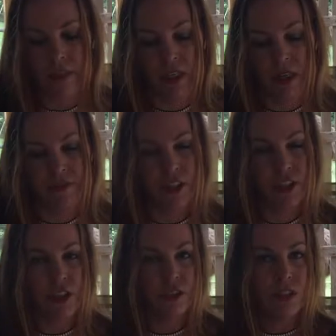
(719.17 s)
you know, if you're
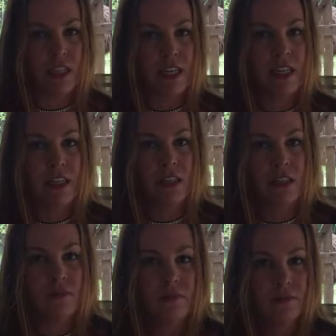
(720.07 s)
used to
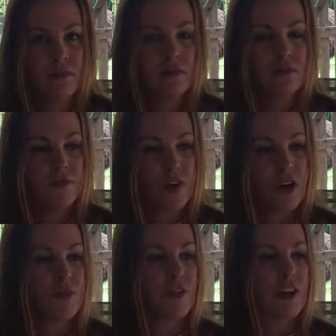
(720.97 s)
eating
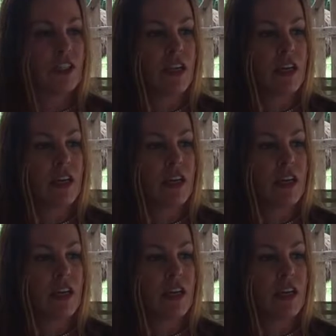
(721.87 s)
farm fresh